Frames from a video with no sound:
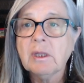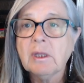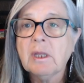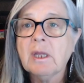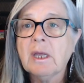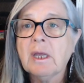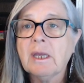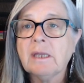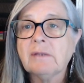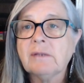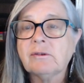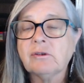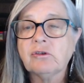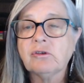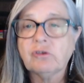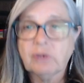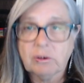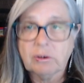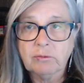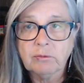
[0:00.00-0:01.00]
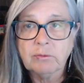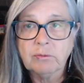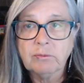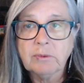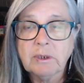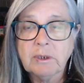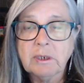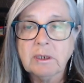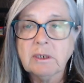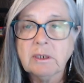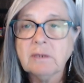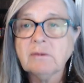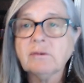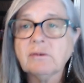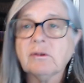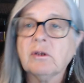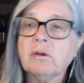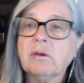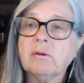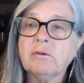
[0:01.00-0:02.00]
It's a general reading,
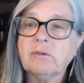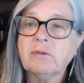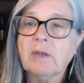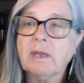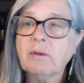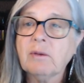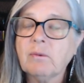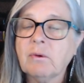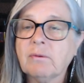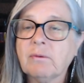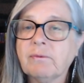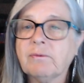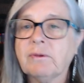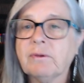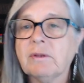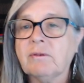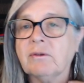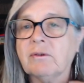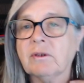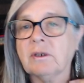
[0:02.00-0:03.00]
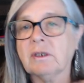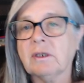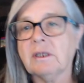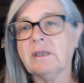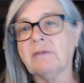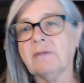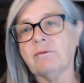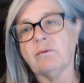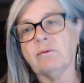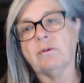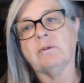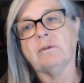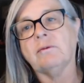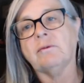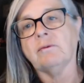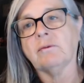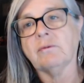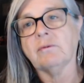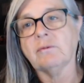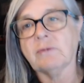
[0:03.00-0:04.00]
so take what fits and leave what
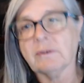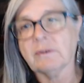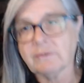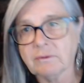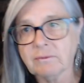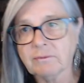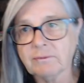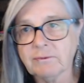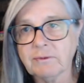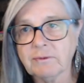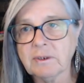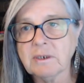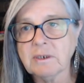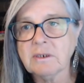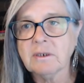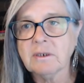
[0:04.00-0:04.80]
doesn't fit.